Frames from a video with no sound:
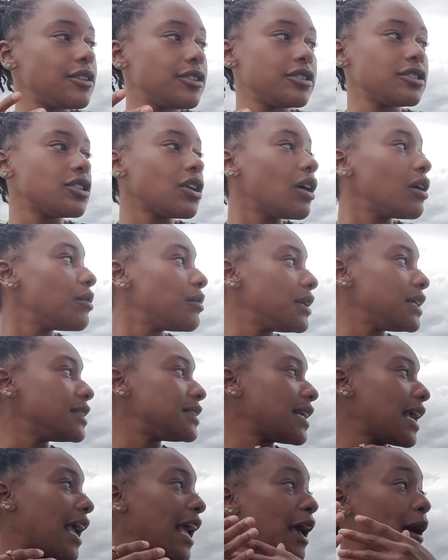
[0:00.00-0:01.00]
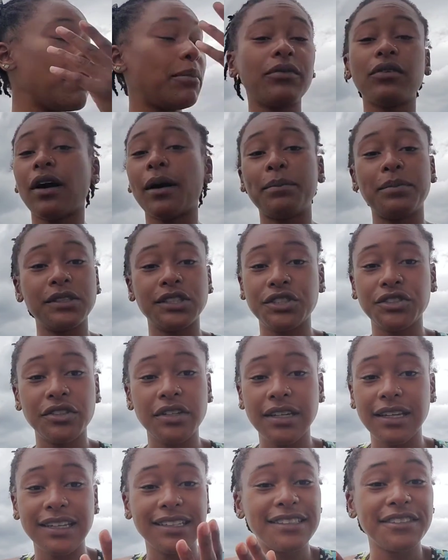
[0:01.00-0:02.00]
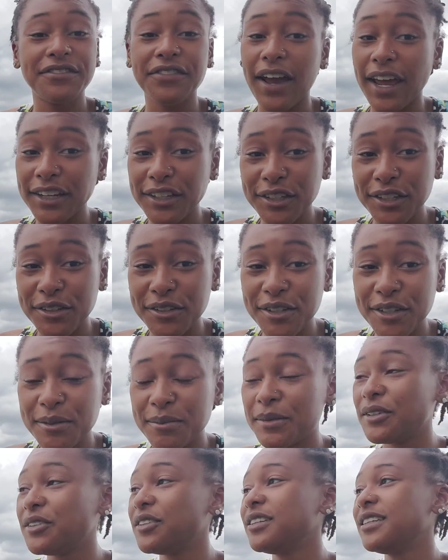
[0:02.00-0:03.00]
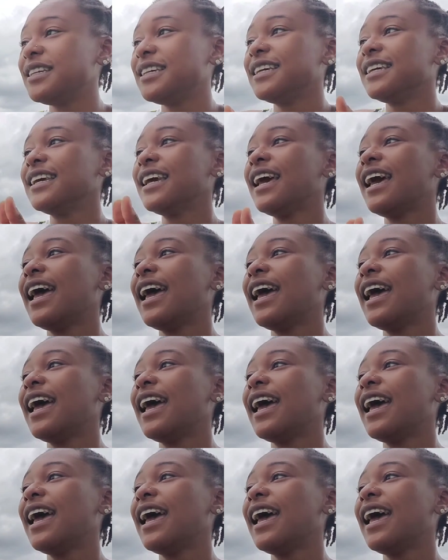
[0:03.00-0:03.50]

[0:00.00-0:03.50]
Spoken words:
there's always ample opportunity to find a new community.